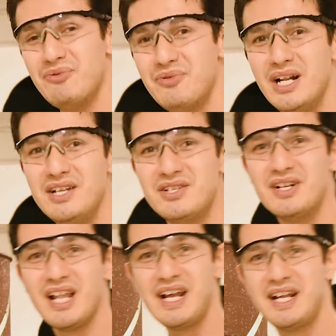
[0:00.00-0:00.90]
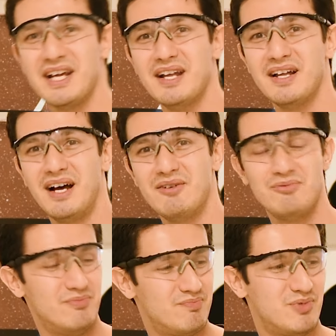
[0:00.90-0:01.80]
I really did like it. I
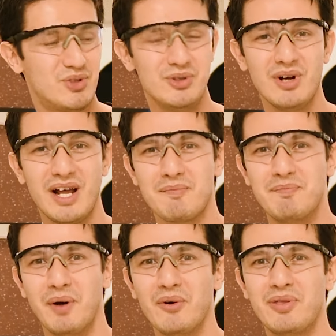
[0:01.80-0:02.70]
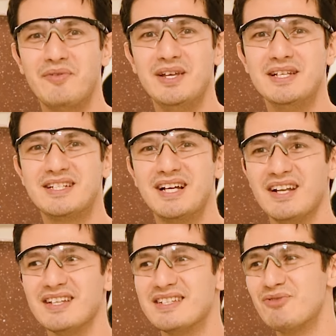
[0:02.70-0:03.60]
do like both of these
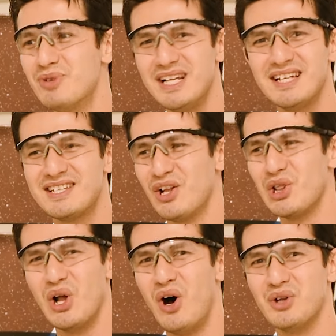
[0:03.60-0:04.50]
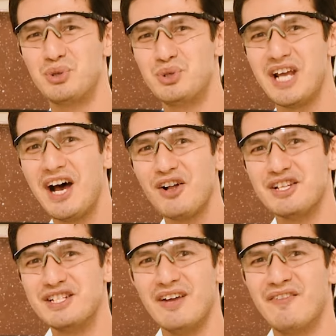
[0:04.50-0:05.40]
guns. There really isn't a lot to tell
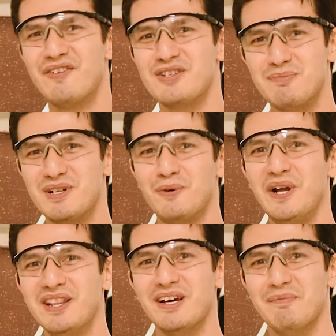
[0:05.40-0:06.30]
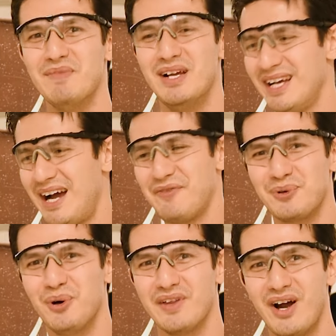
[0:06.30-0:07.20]
the difference between them.
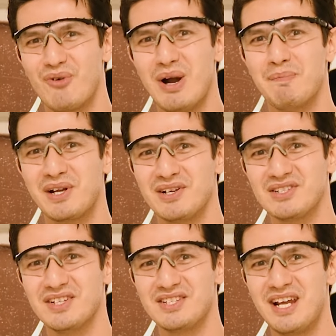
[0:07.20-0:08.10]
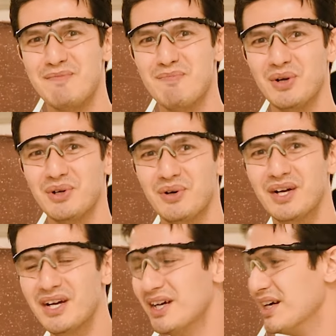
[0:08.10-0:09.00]
After all, they are replicas of the same model.